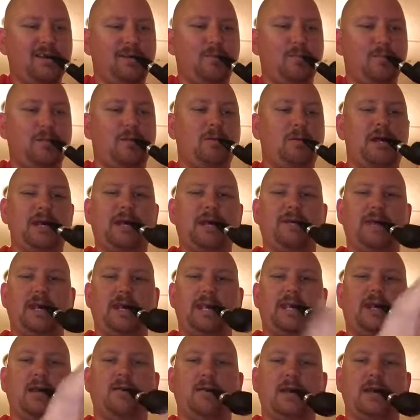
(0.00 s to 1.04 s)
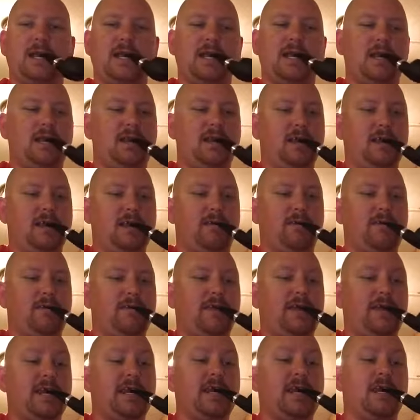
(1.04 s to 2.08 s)
My wife sitting over here. I don't know if you
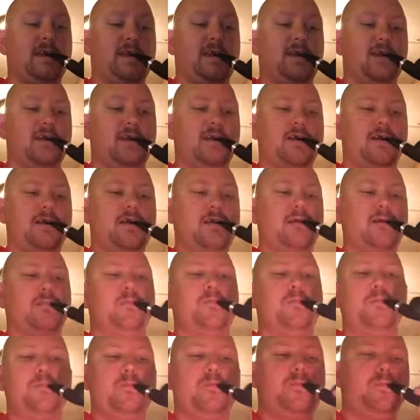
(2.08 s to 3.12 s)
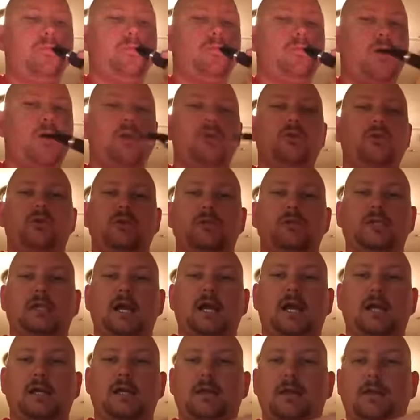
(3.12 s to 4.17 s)
can hear doing
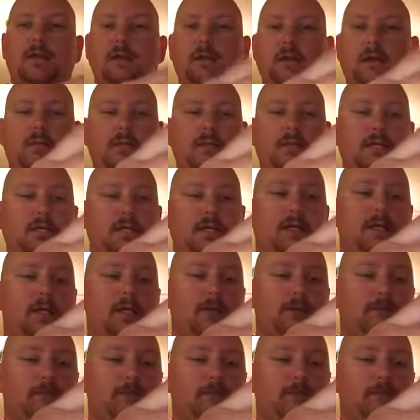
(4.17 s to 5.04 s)
side color commentary.